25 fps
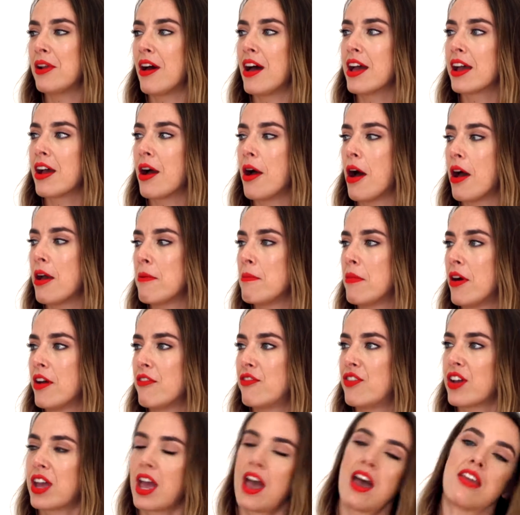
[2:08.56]
like I
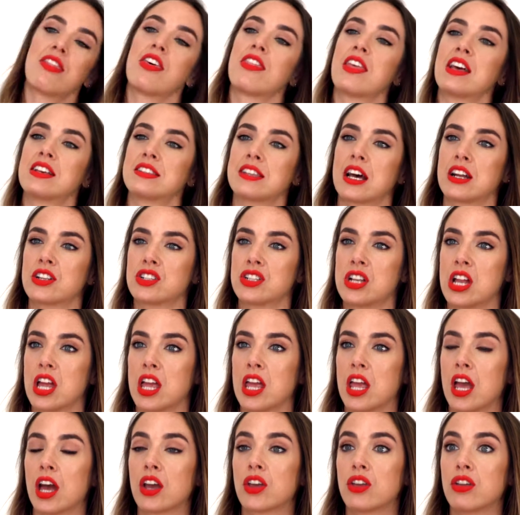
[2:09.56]
might forget that there's
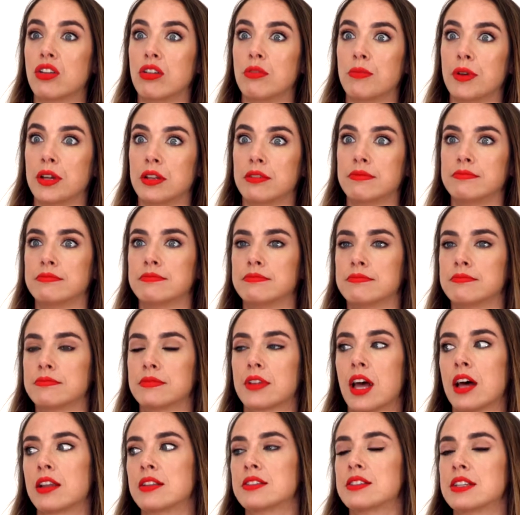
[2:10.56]
actually a human
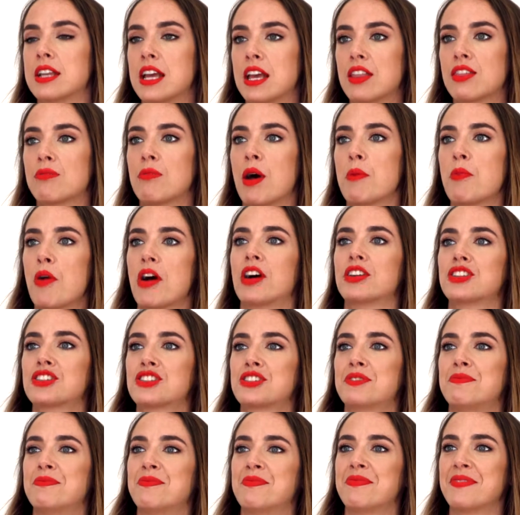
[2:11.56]
underneath my
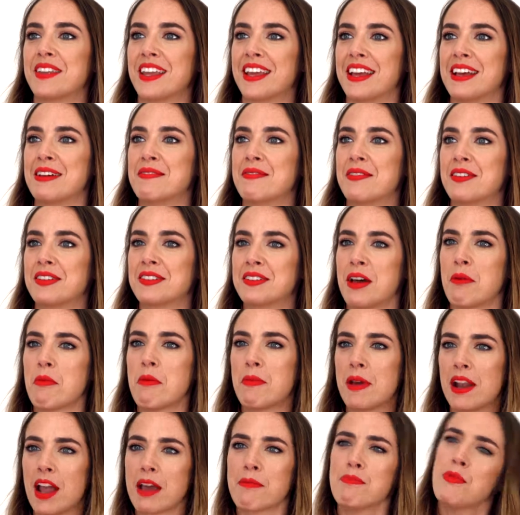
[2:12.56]
brush. So I'm a
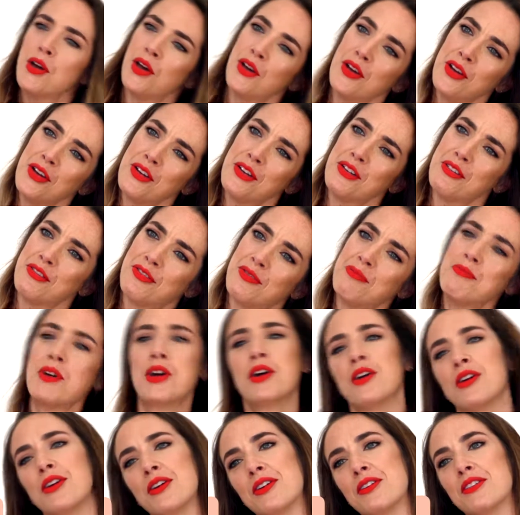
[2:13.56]
bit like, move,
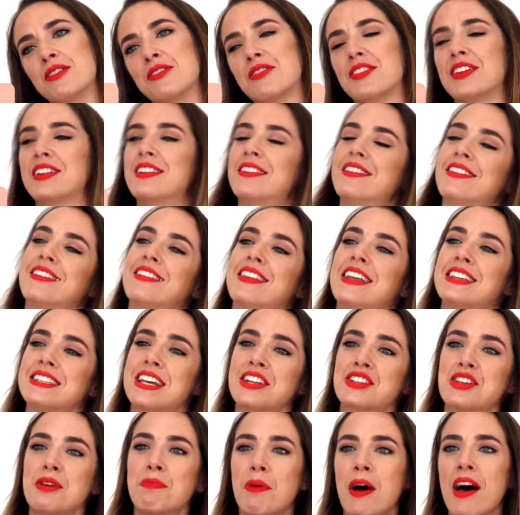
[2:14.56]
move. And there's
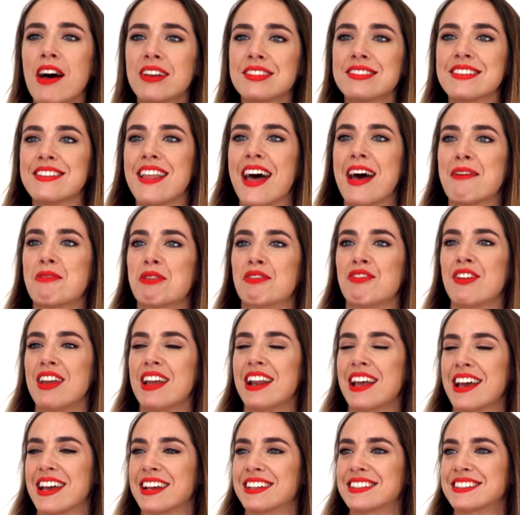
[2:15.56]
actually a person there with
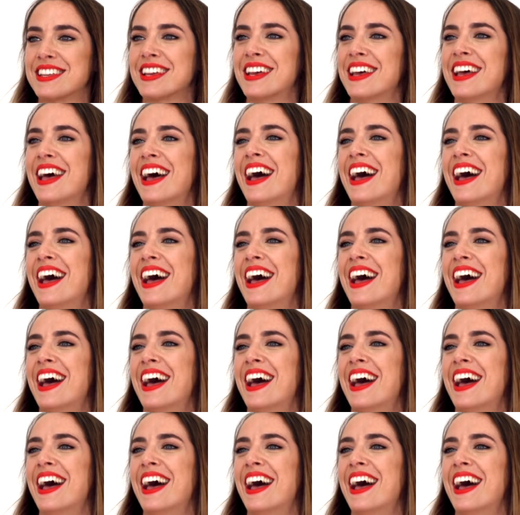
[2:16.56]
feelings.